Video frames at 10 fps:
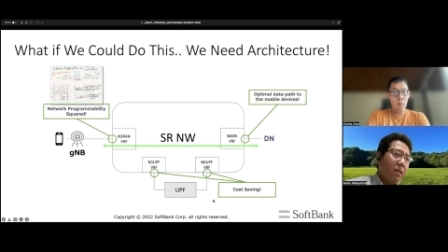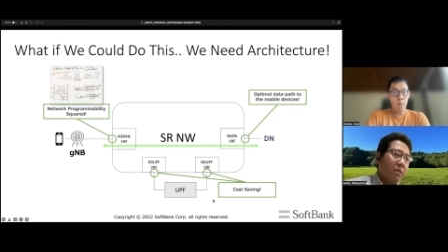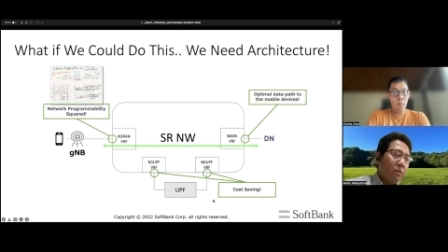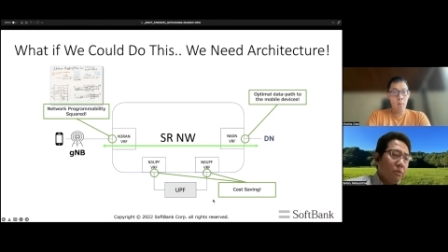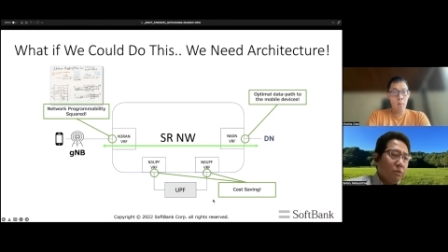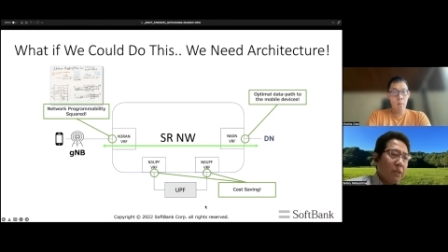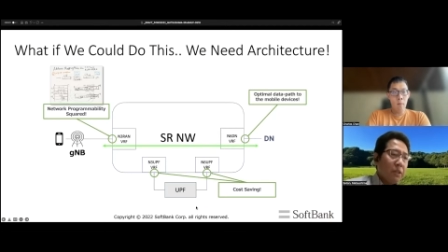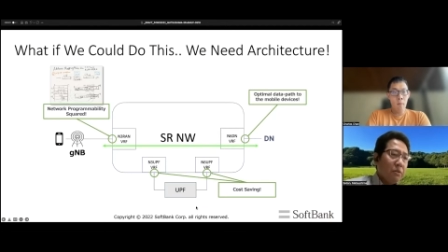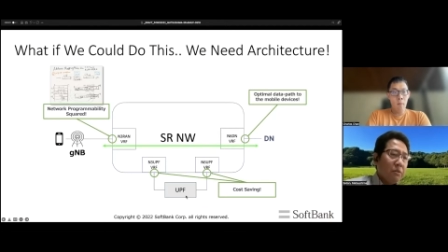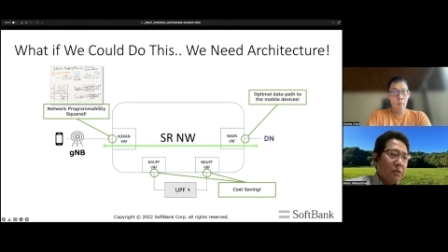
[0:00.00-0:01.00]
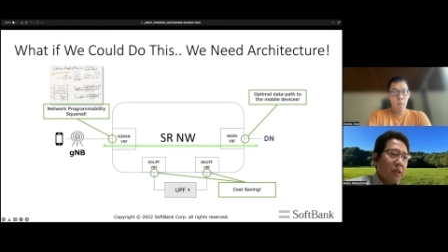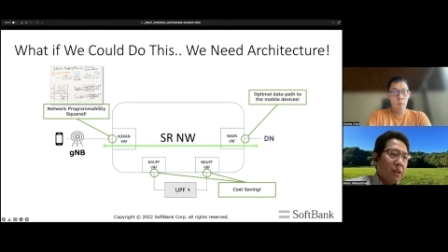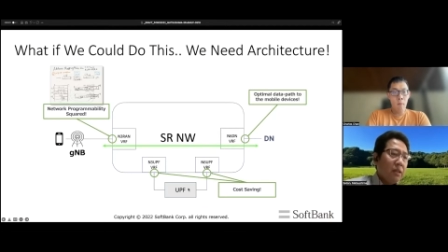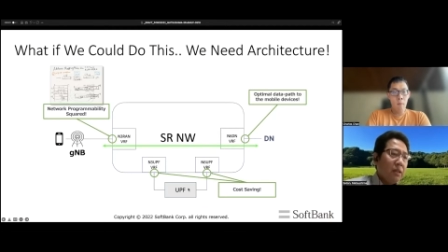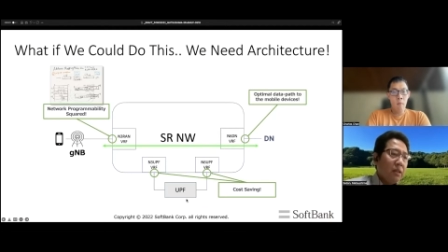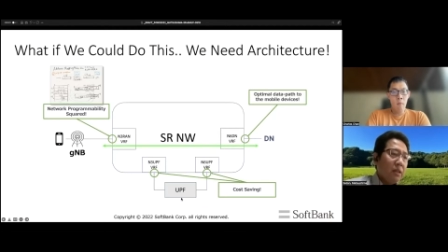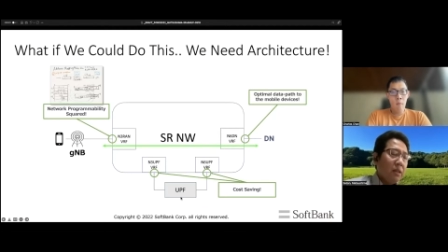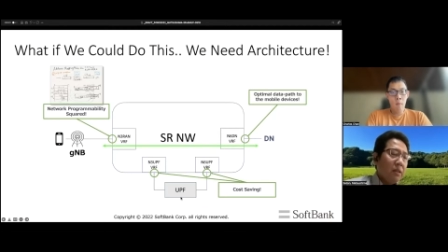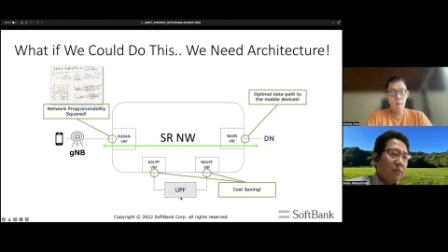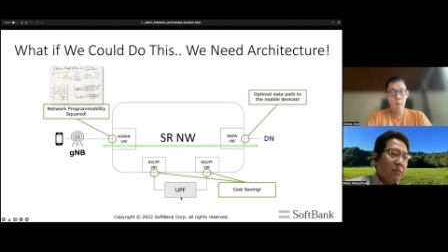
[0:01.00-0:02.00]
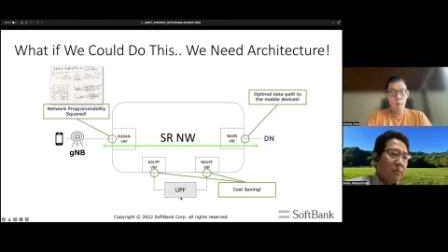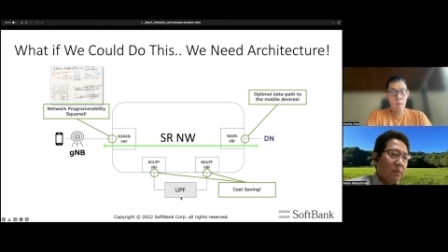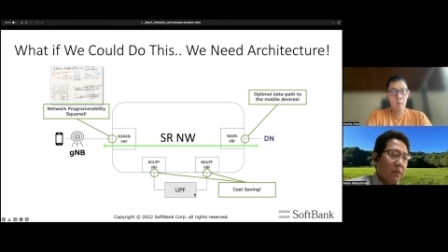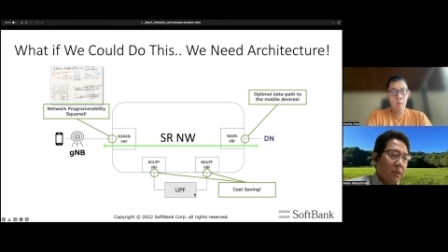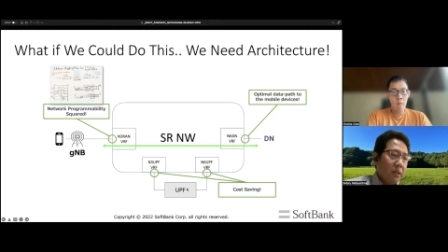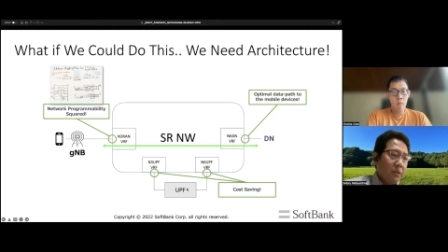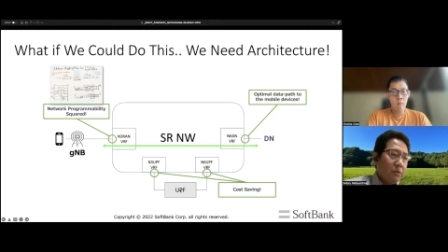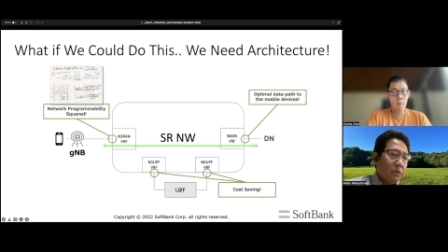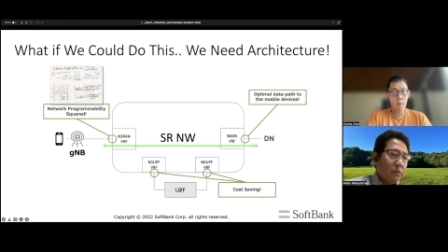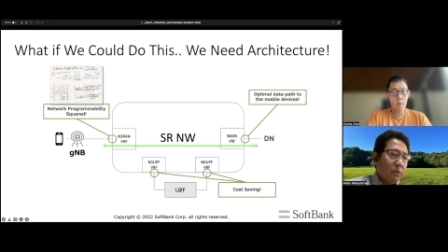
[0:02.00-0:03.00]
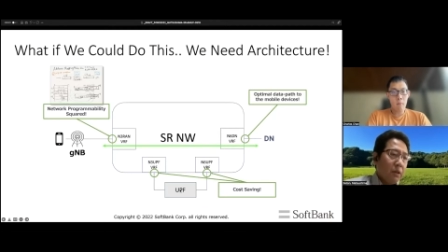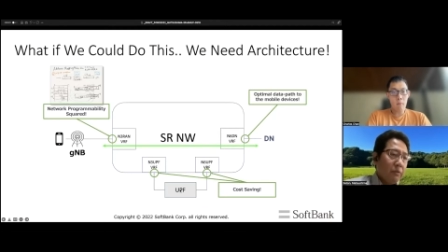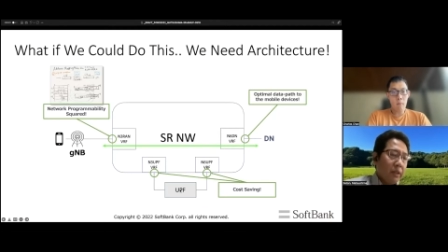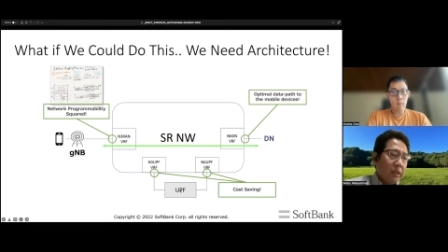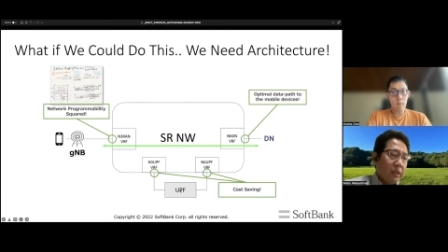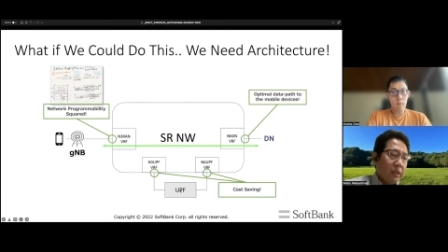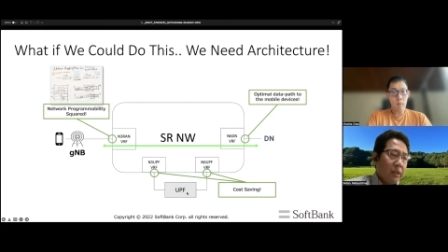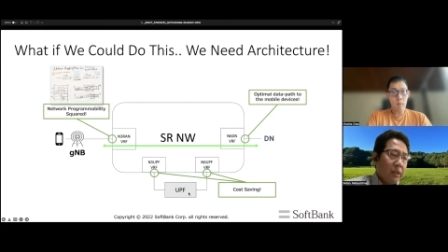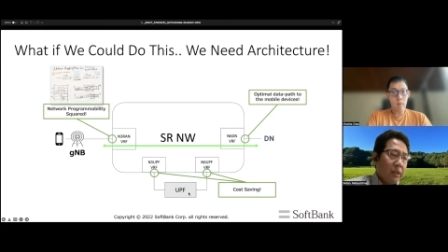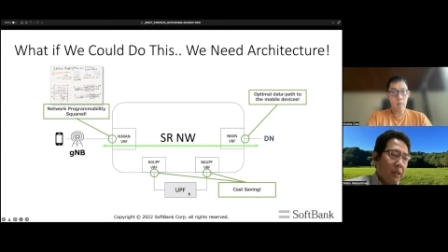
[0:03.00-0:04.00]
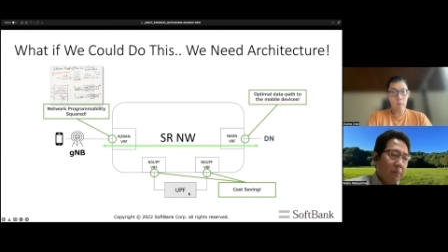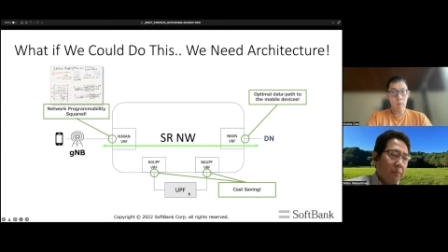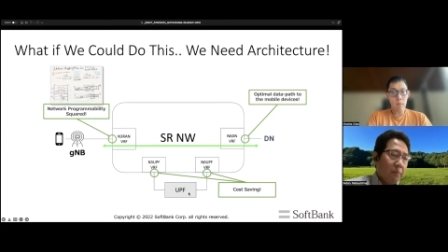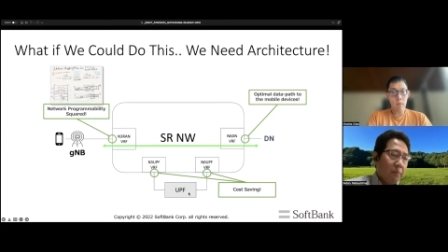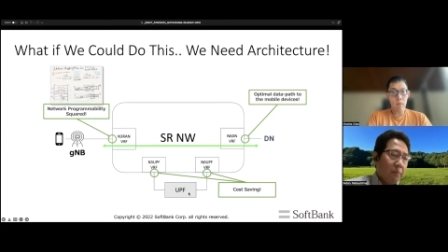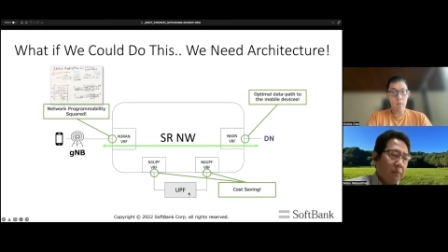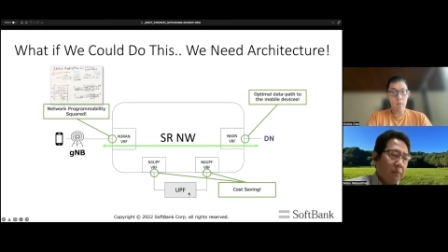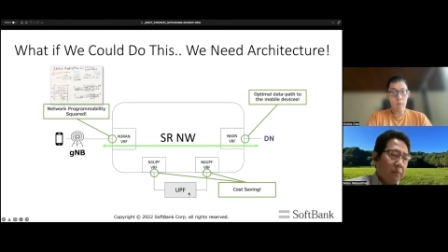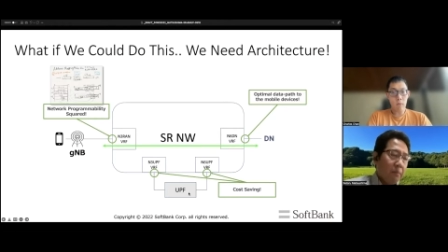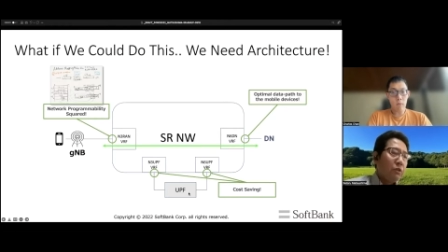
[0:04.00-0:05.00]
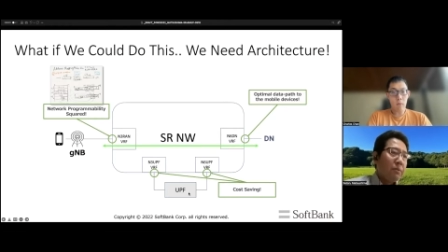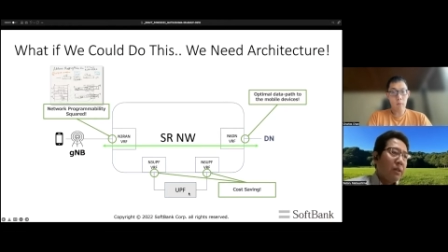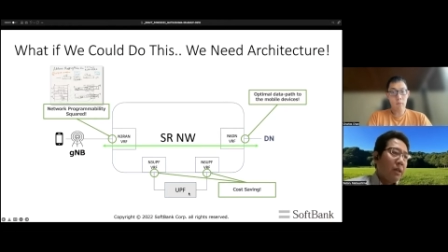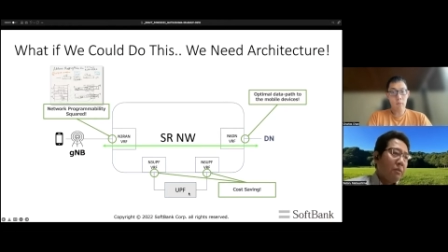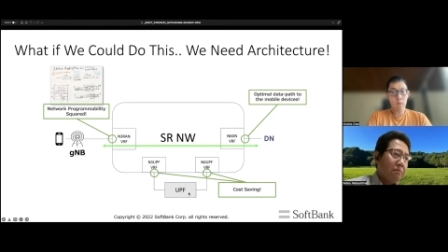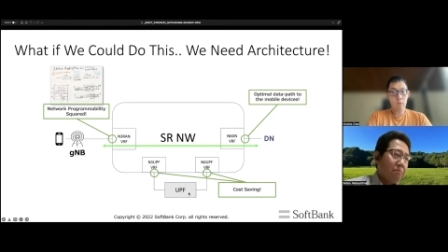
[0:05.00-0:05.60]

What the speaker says: Not to mention the not huge traffic be supported through the UPF.